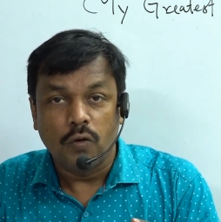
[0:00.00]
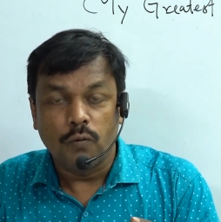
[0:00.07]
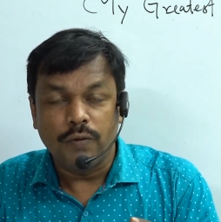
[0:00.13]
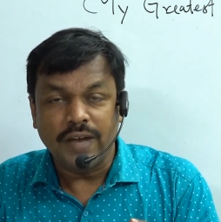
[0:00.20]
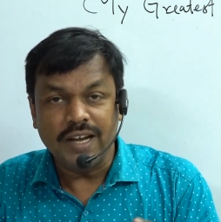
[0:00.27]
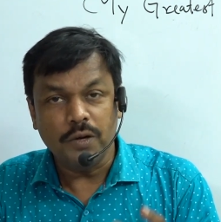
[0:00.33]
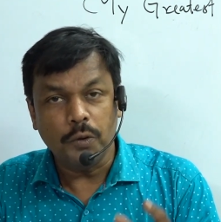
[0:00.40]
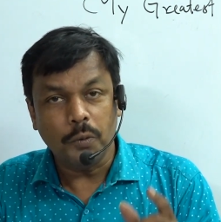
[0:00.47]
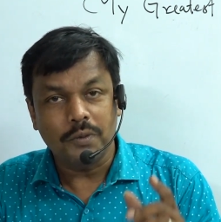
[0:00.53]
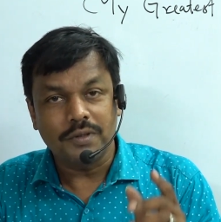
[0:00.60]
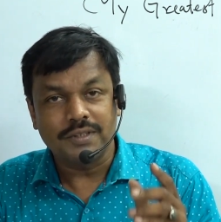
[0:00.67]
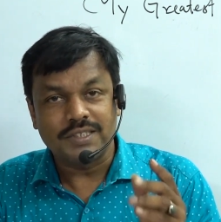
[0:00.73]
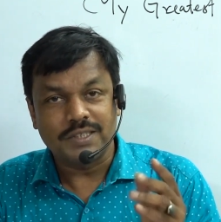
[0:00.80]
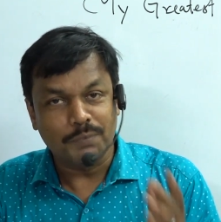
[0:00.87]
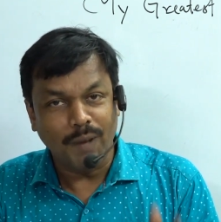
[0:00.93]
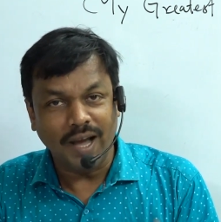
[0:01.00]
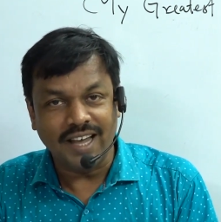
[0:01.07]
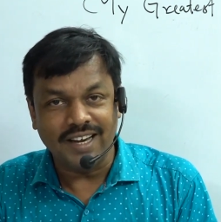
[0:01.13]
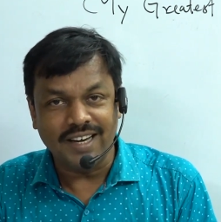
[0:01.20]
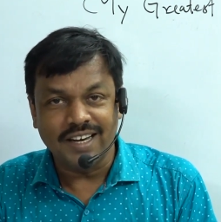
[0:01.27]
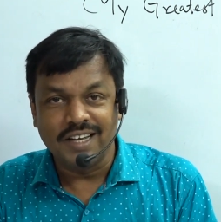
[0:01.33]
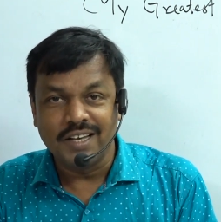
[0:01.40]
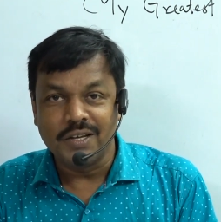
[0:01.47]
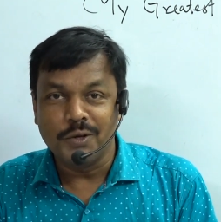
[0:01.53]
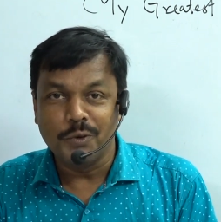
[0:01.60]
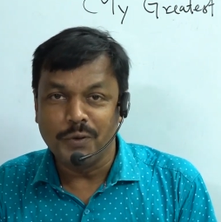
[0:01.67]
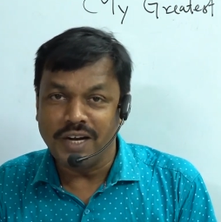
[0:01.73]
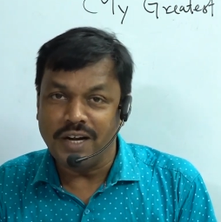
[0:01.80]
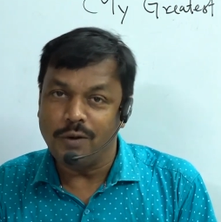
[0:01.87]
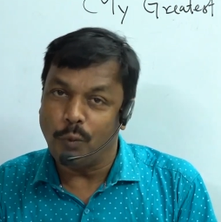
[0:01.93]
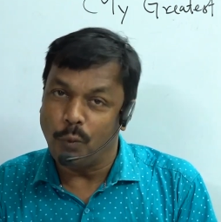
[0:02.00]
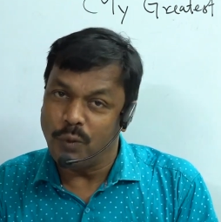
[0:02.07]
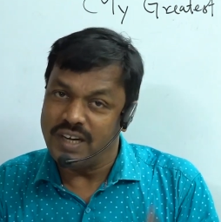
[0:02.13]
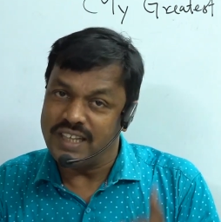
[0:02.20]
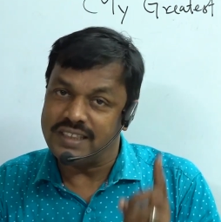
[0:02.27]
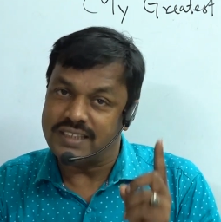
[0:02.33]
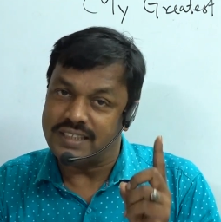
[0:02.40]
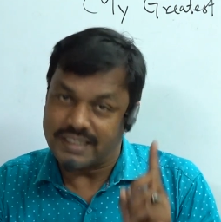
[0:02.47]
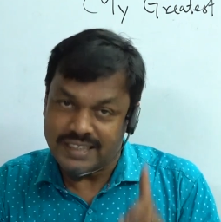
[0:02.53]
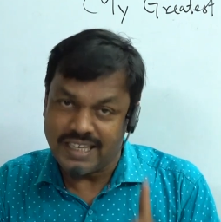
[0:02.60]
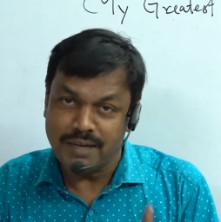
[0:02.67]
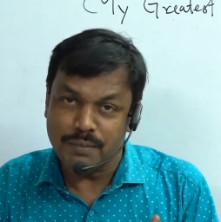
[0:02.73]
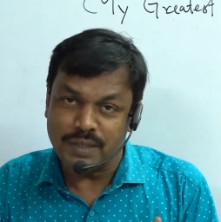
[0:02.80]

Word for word: When you smile, you need only 13